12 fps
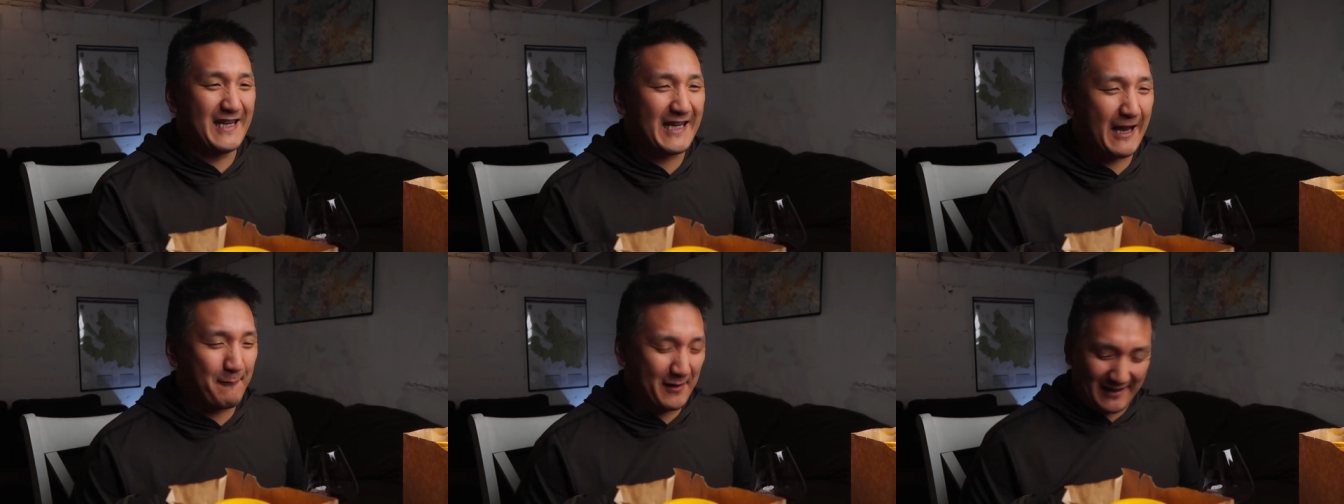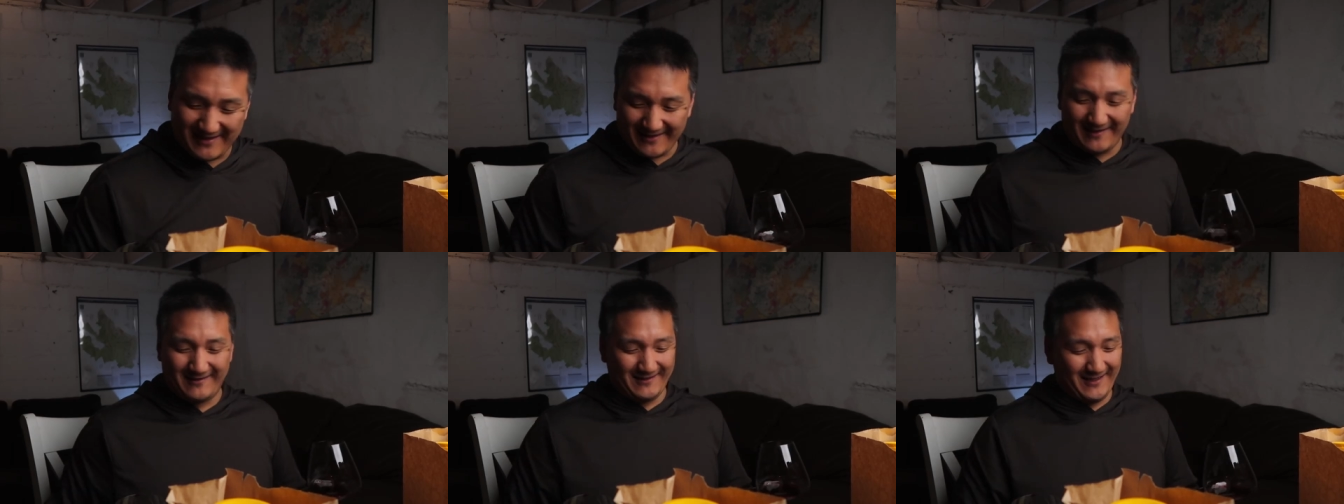he gave me this
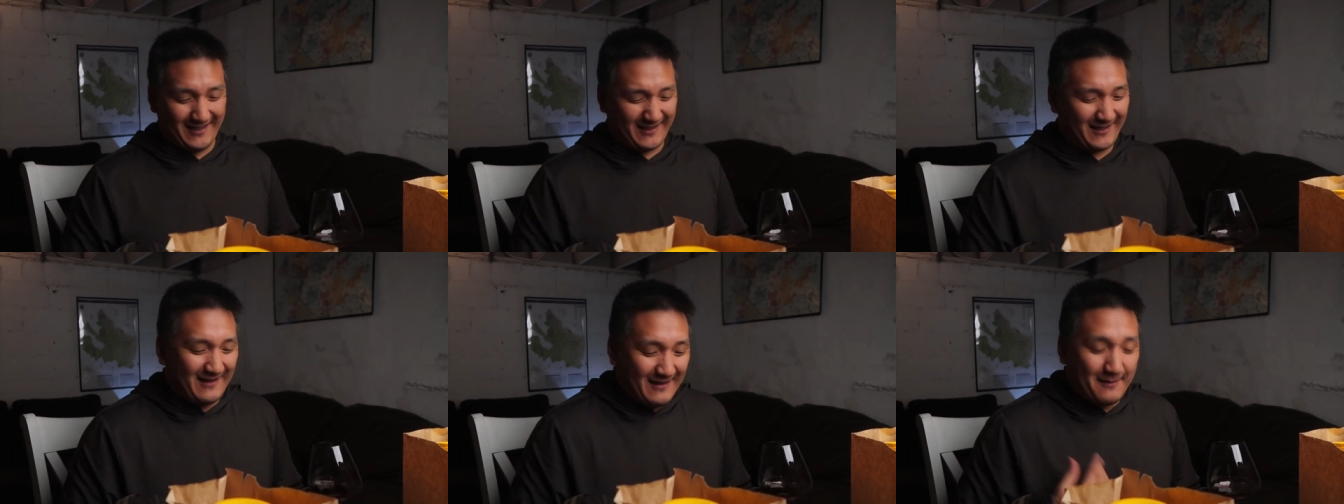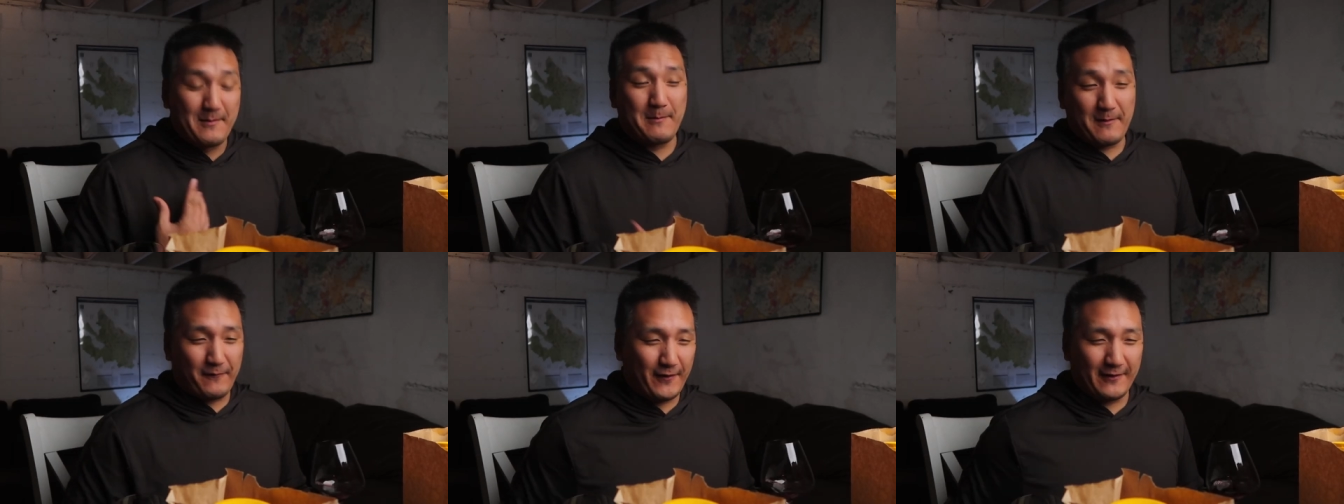little look, made
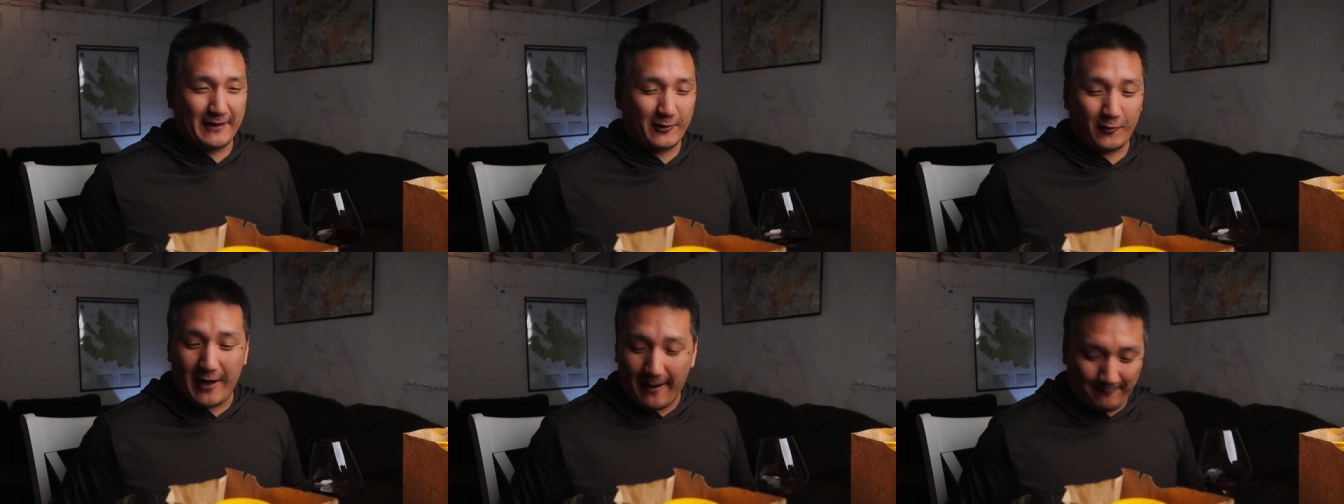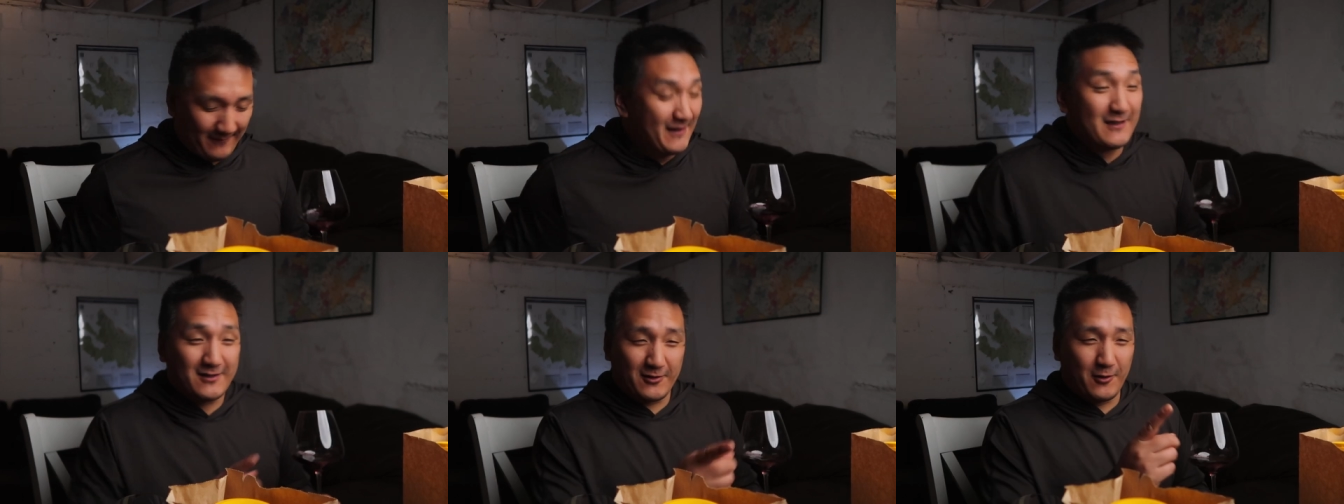me feel like crap.
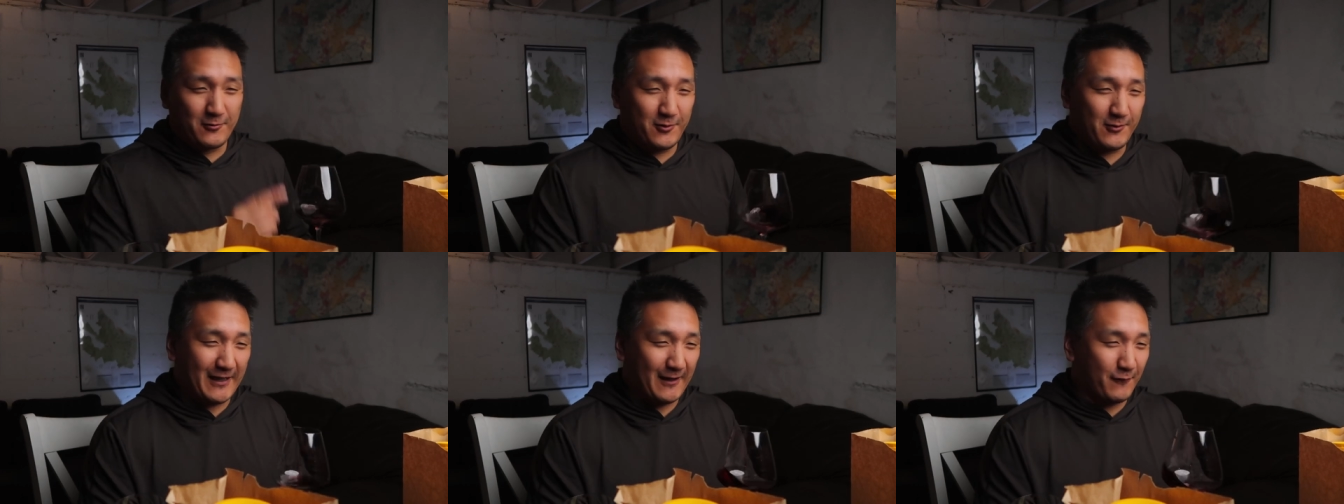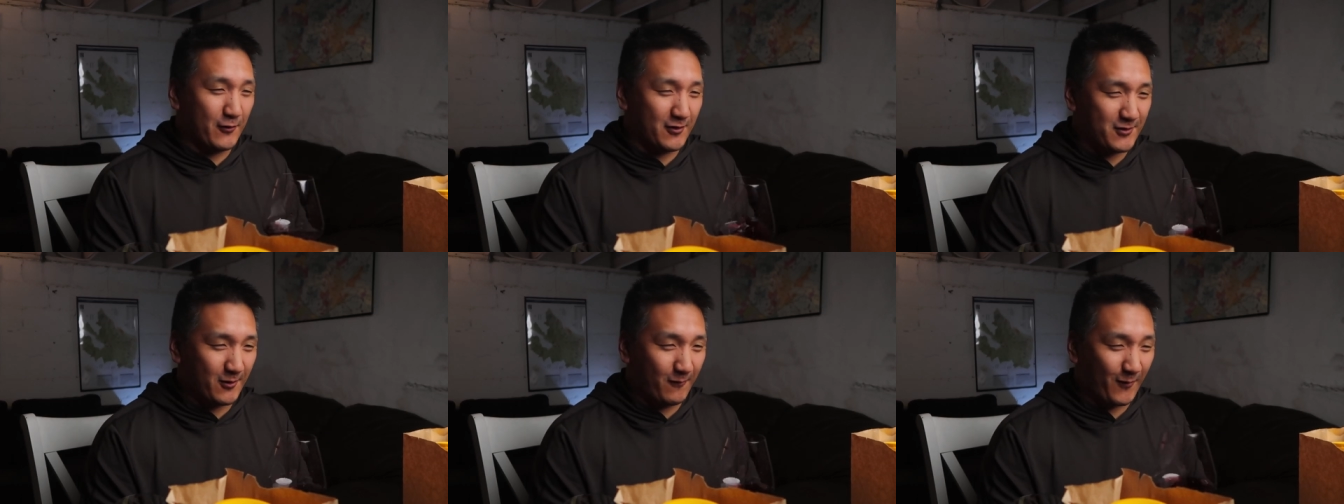So don't do that if you're a
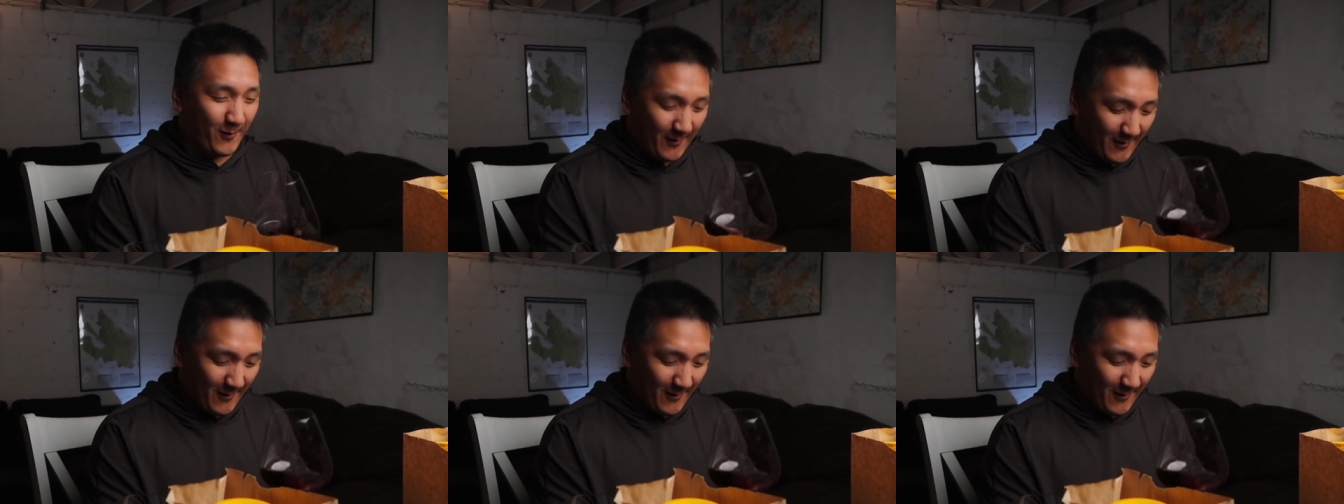server.